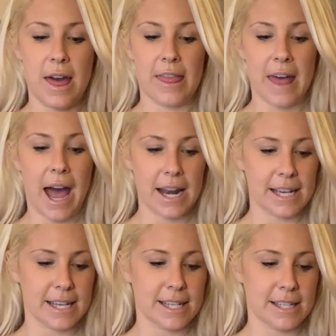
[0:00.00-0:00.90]
that
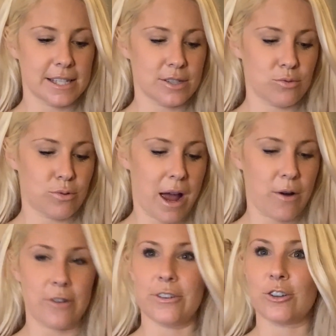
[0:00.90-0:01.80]
is how
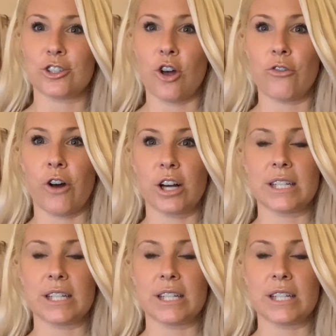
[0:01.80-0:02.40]
I feel so far.